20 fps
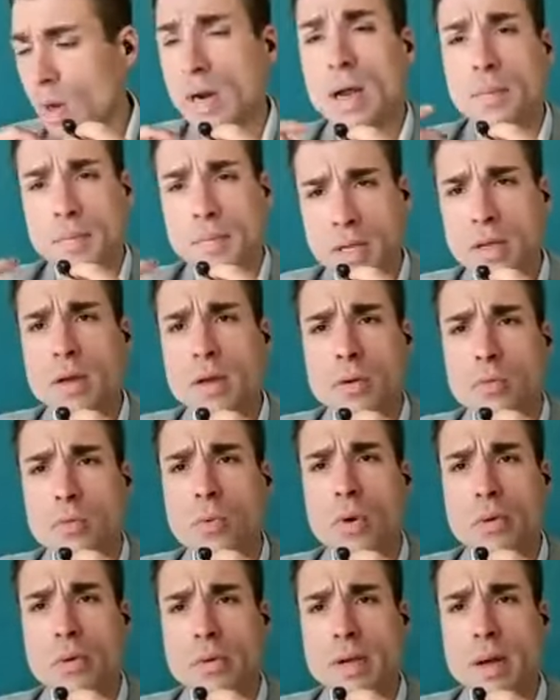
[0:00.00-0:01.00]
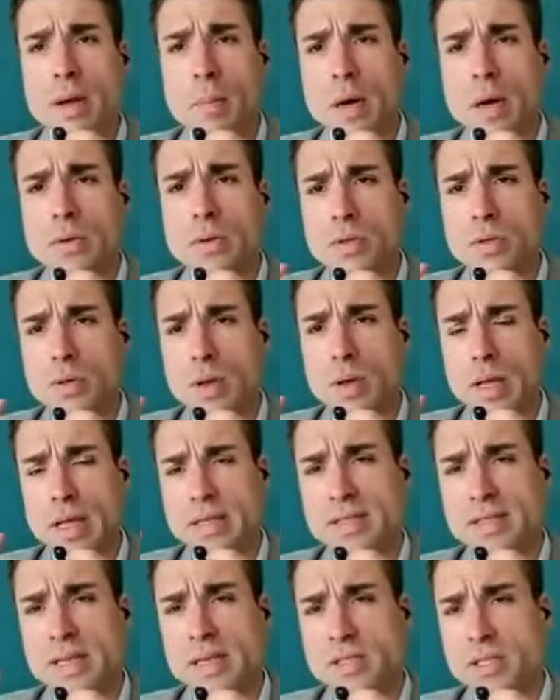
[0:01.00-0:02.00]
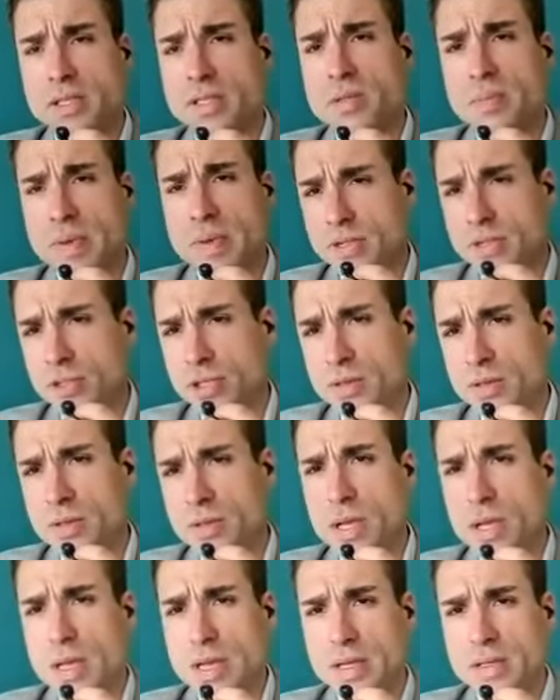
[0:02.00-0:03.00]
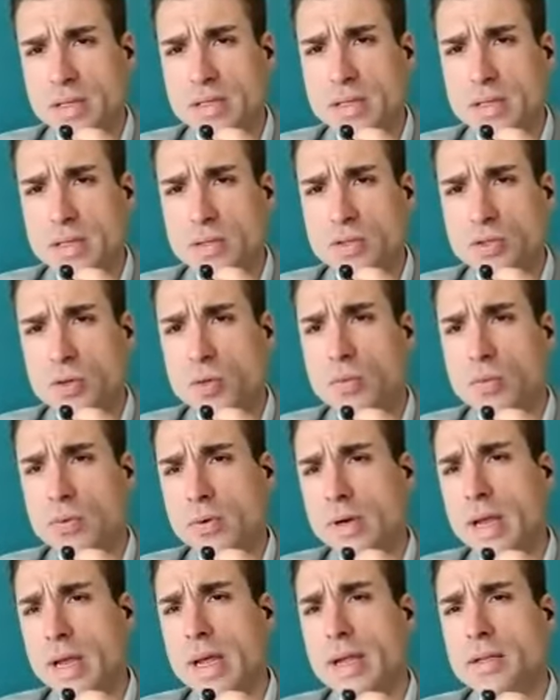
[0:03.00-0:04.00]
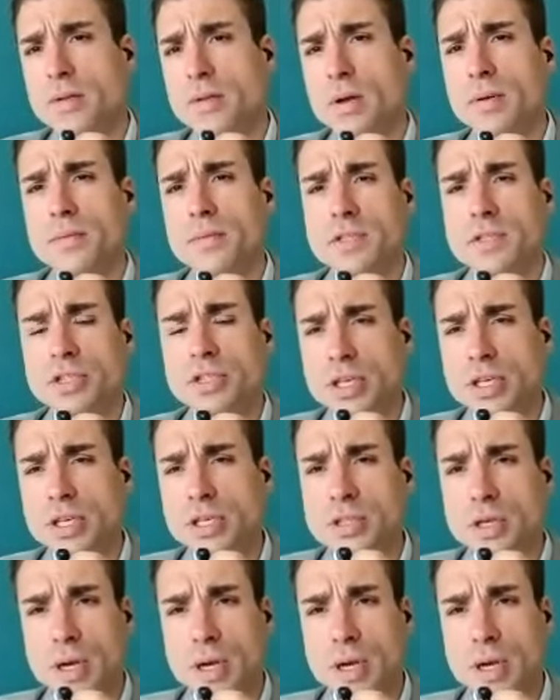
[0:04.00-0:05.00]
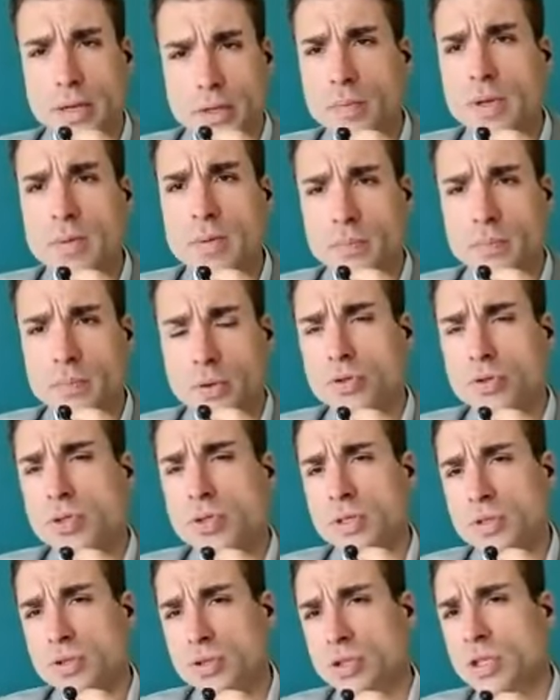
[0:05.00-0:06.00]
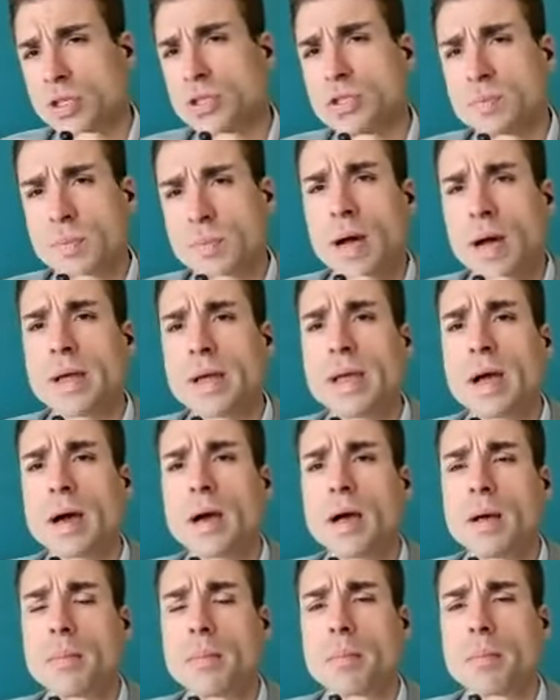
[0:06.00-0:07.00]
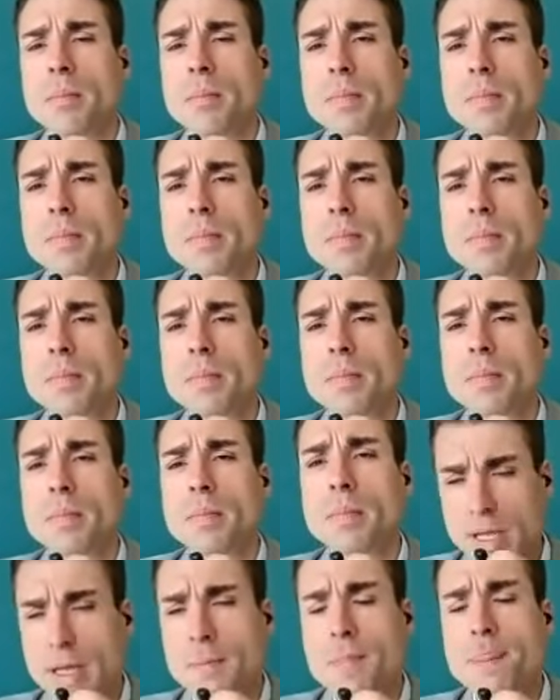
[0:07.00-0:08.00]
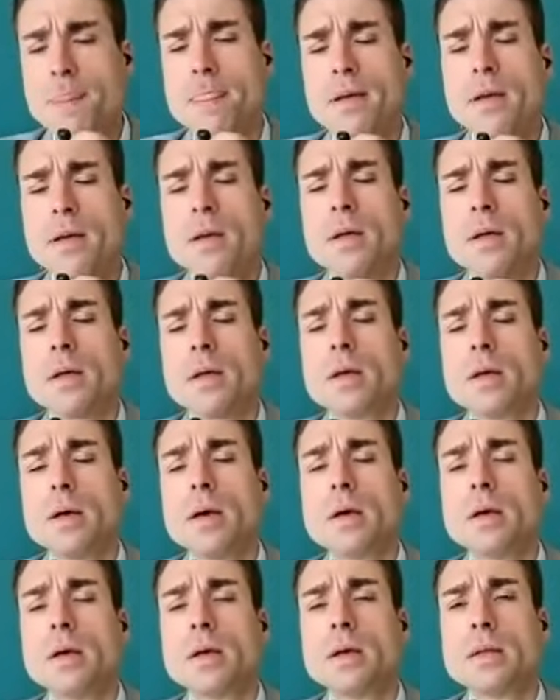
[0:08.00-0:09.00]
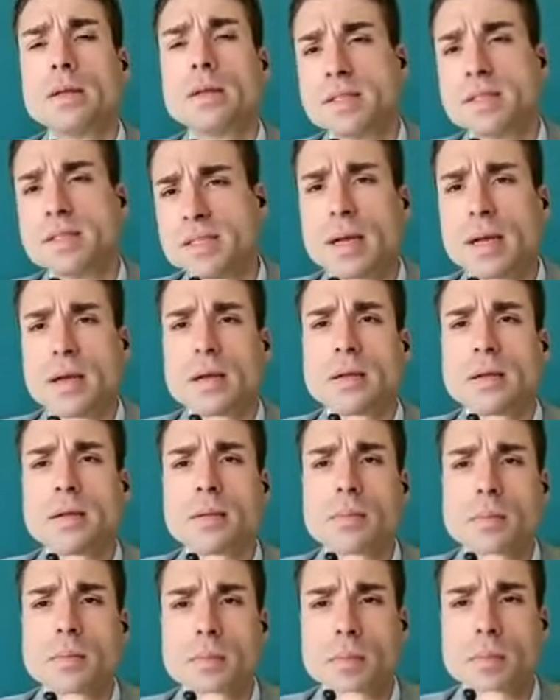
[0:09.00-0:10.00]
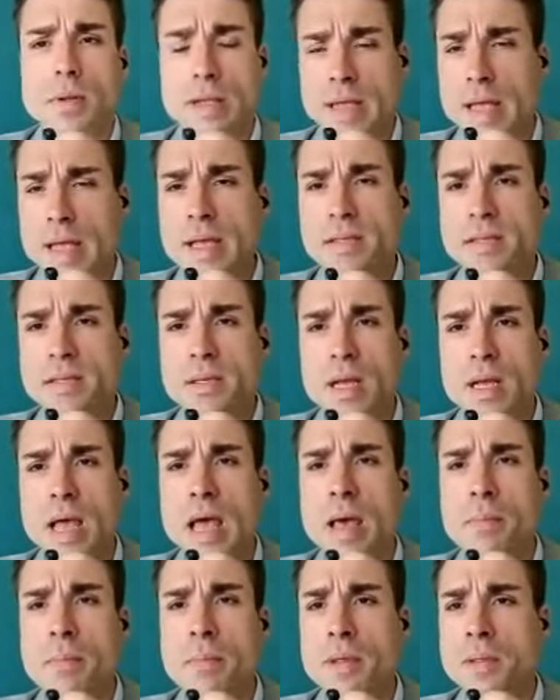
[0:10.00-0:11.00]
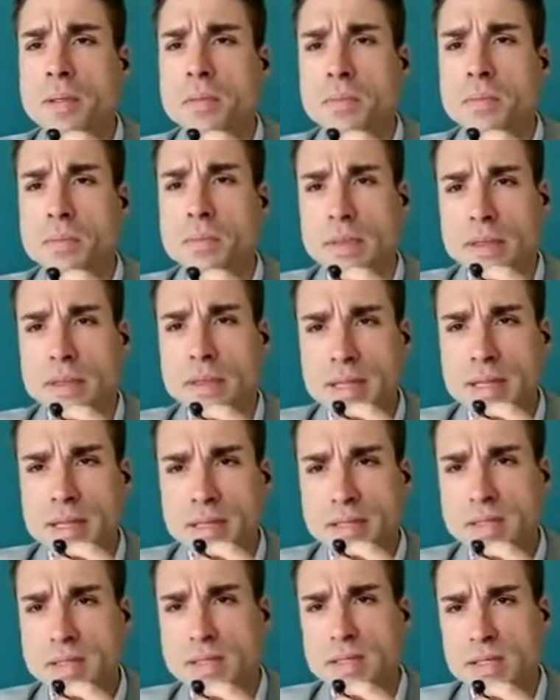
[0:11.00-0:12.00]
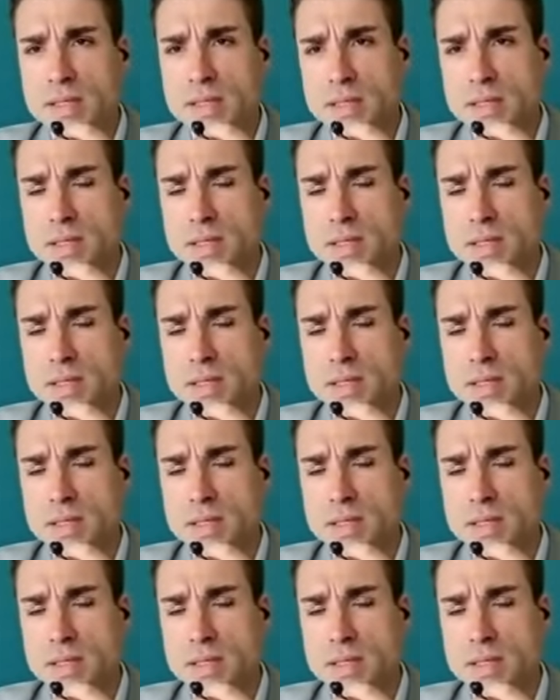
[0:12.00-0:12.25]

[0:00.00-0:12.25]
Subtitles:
What I'm here worried about, as I just mentioned, is the surrogate of a judge, a human person judged by a machine. Okay. The second case happened this